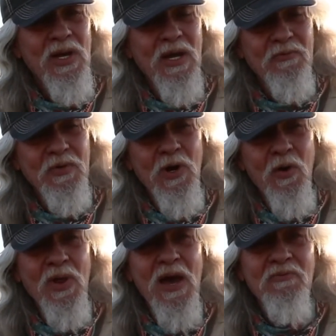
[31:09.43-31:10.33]
If you
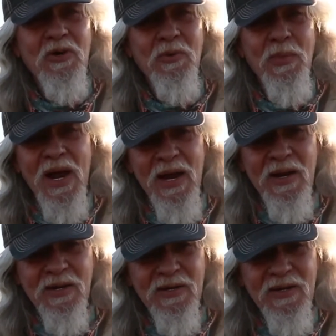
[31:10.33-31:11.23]
don't have a
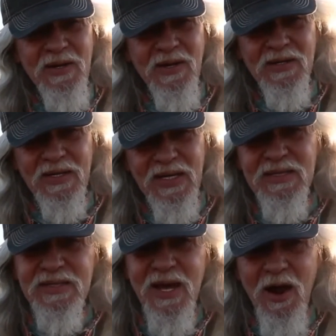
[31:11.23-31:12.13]
command to
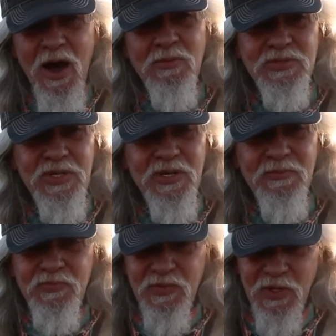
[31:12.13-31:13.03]
get that object,
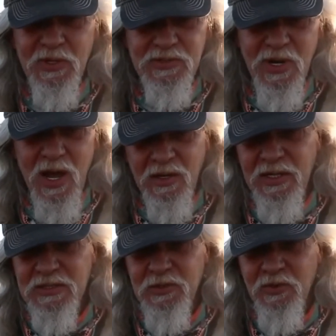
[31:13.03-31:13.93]
it's likely
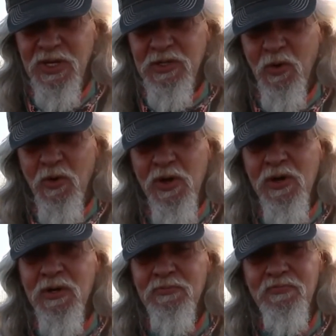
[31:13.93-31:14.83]
it's going to get torn up,